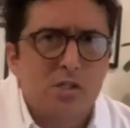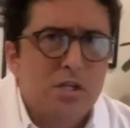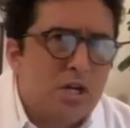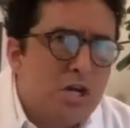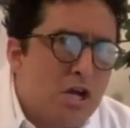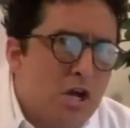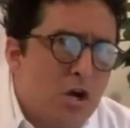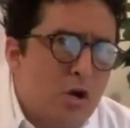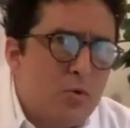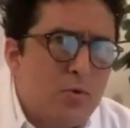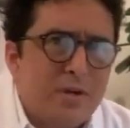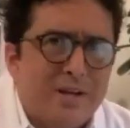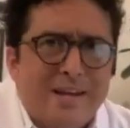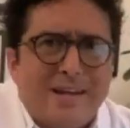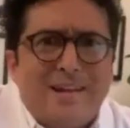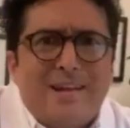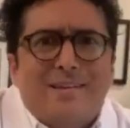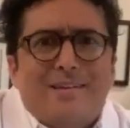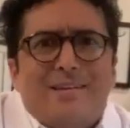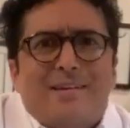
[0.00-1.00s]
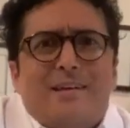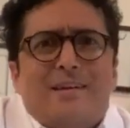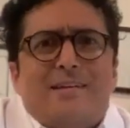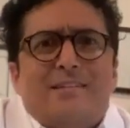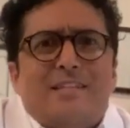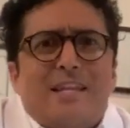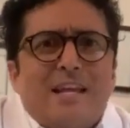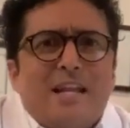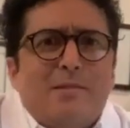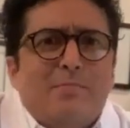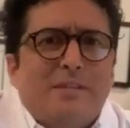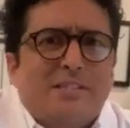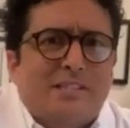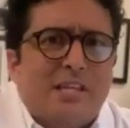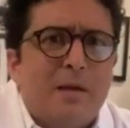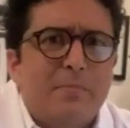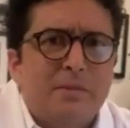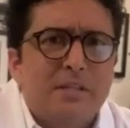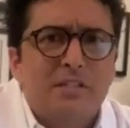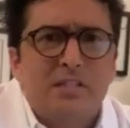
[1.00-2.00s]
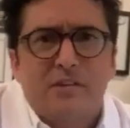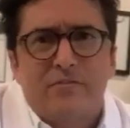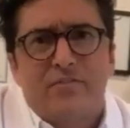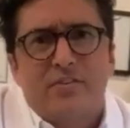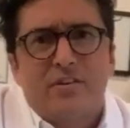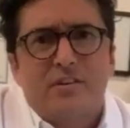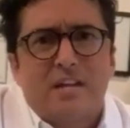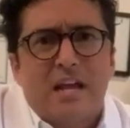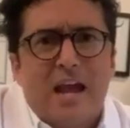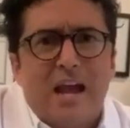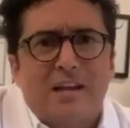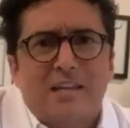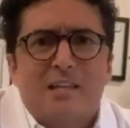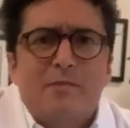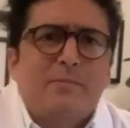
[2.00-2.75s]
You know, you got to tell me something different, doc.